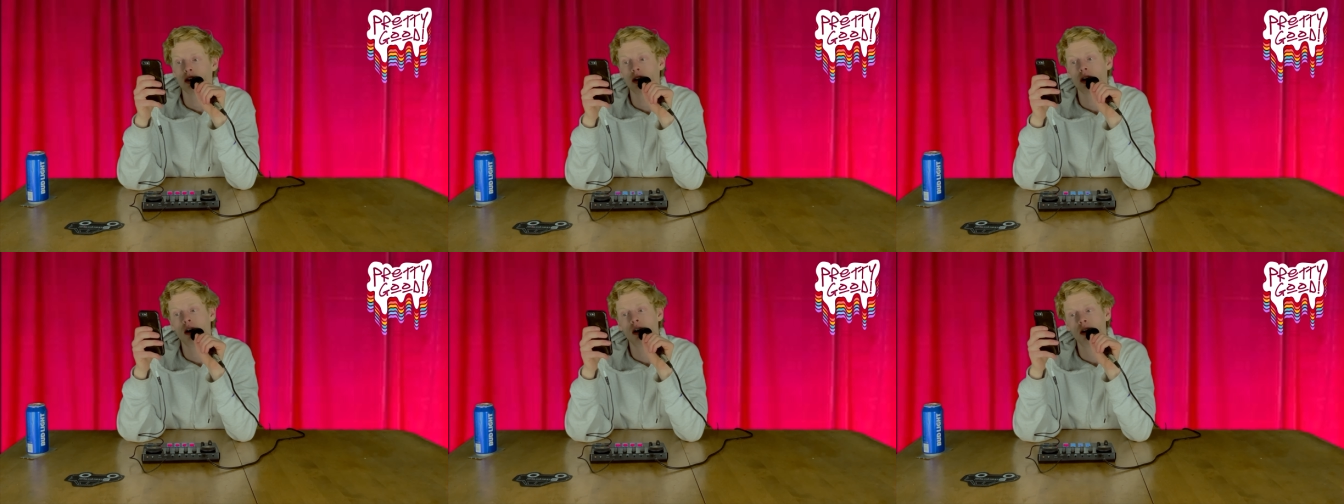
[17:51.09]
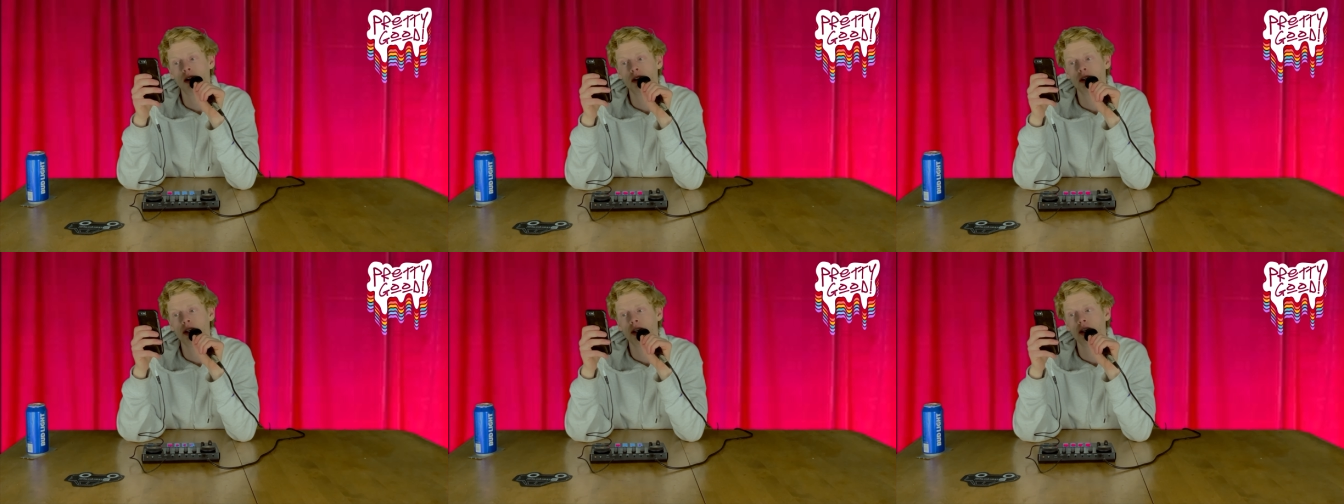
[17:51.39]

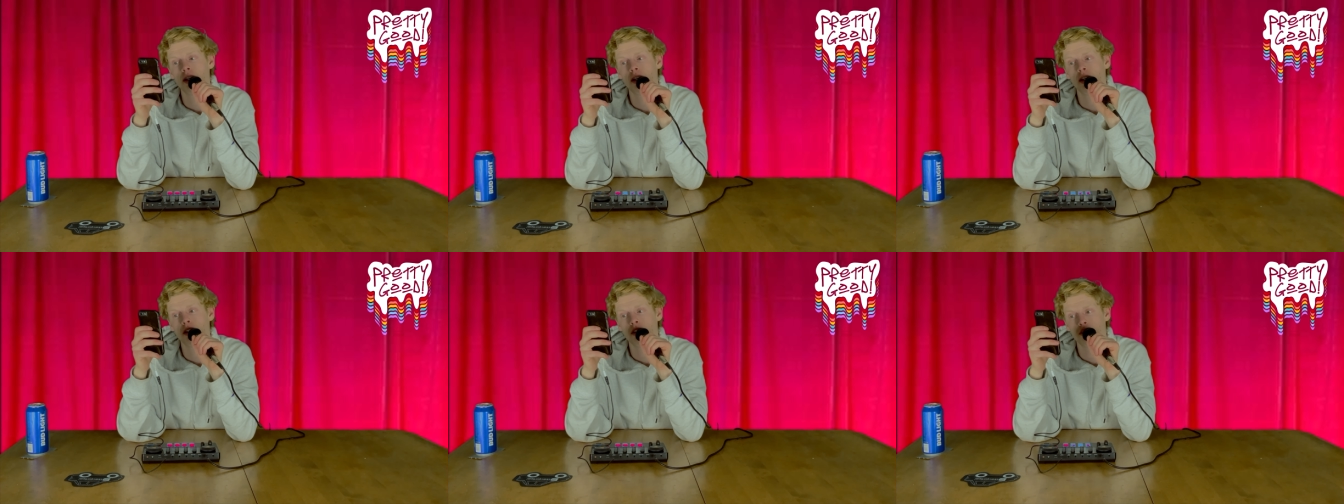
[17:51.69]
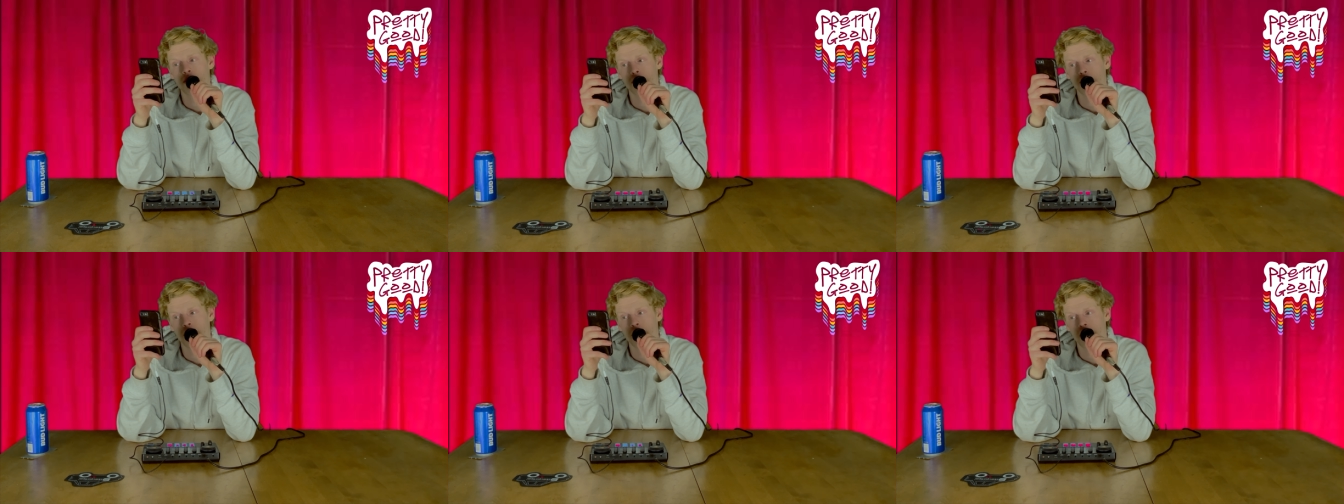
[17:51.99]
Called it.
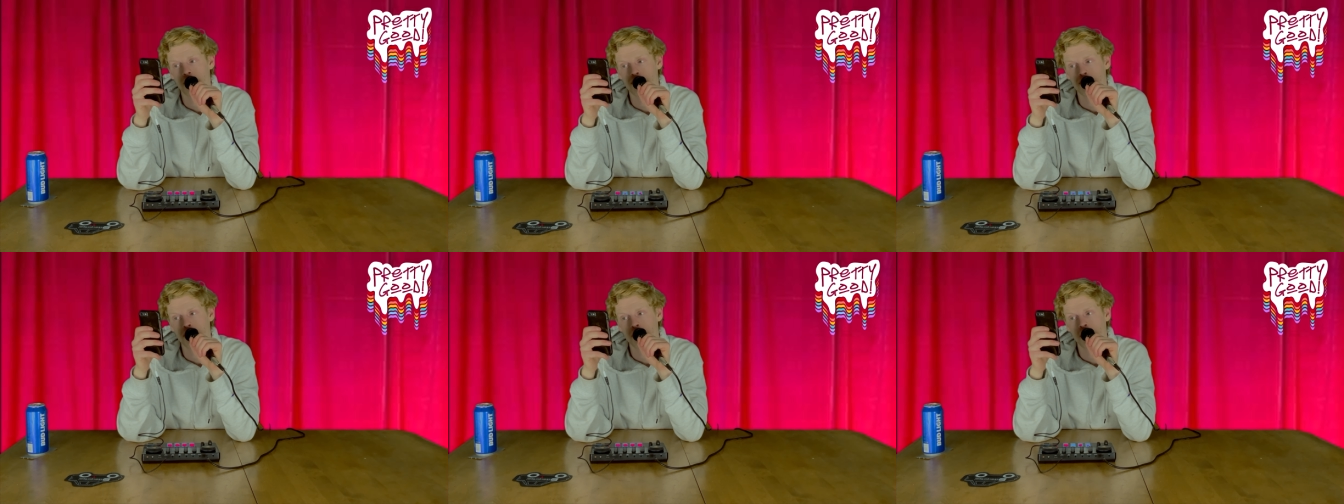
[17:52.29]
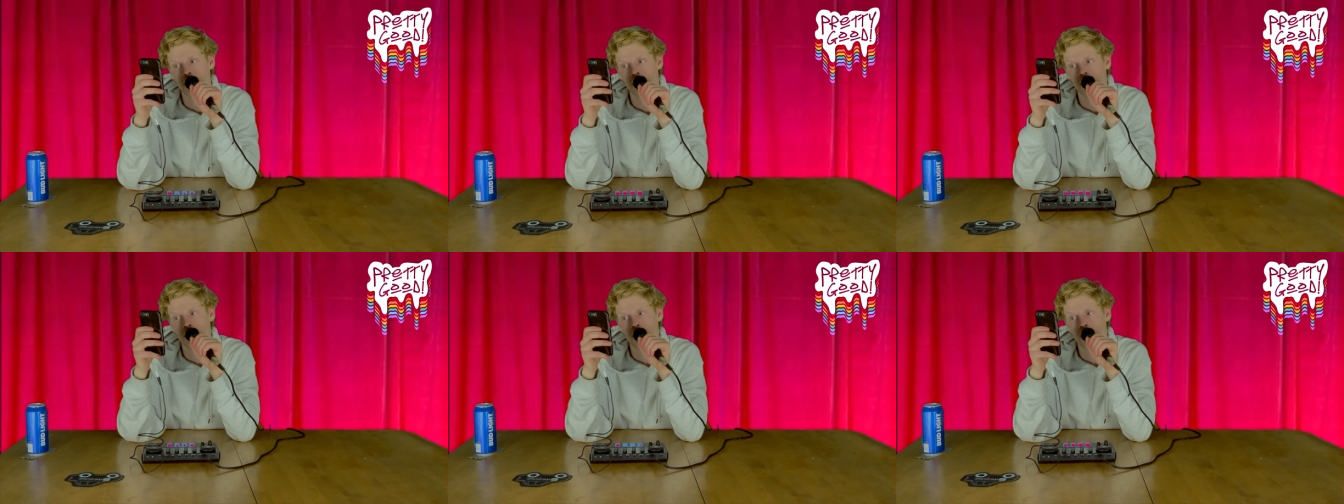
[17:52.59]
Do they
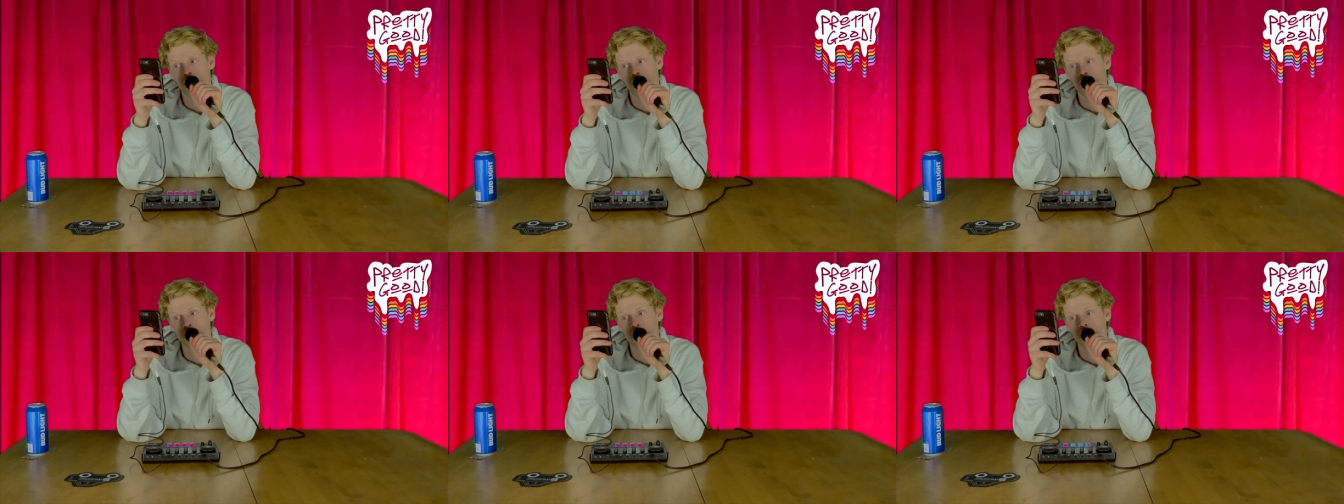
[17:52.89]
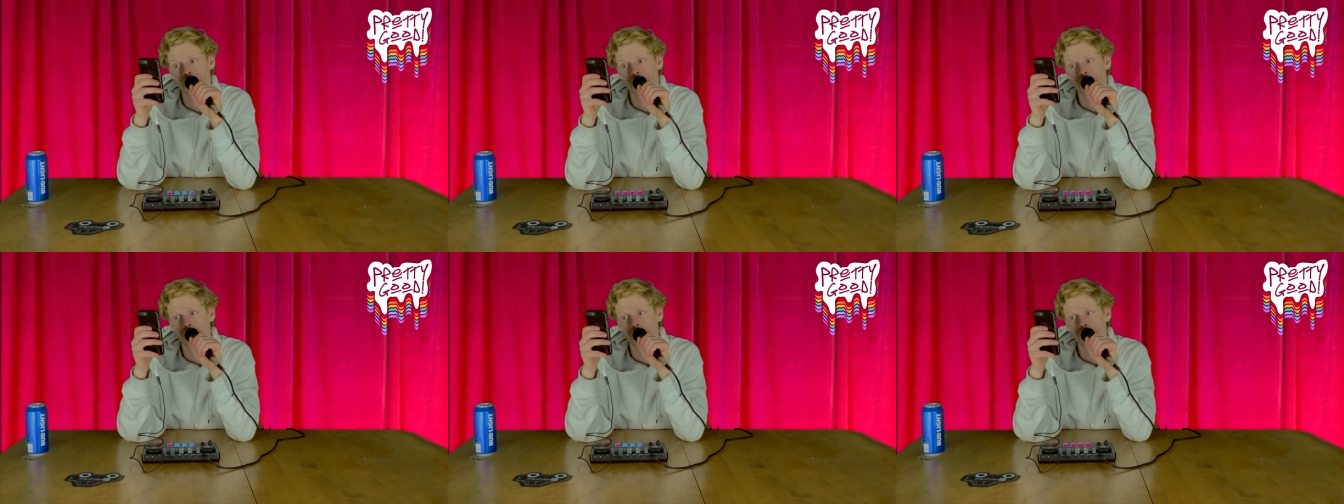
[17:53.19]
share their
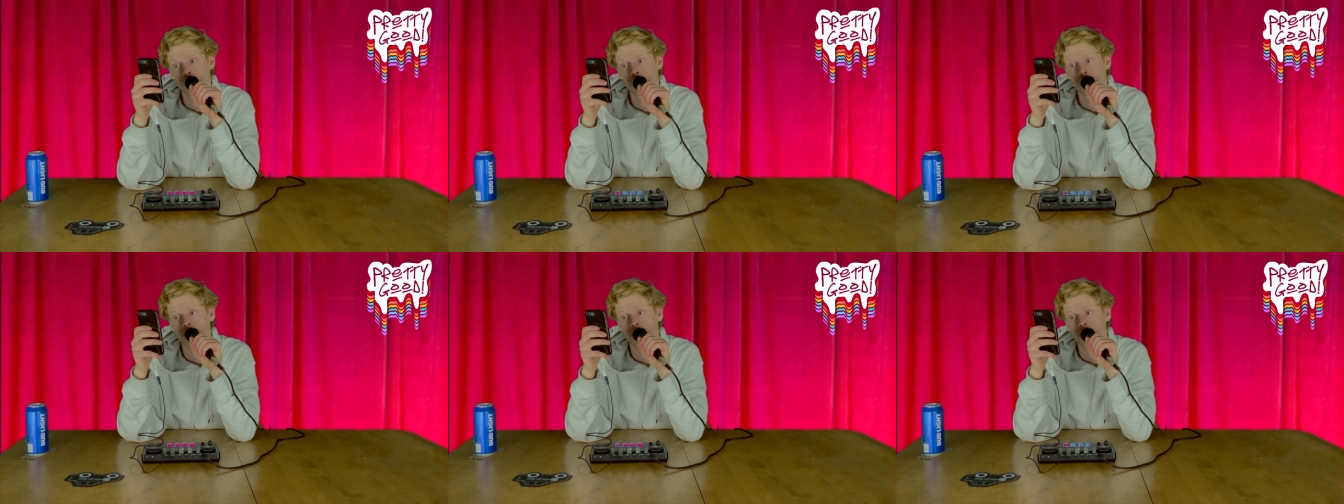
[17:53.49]
feelings with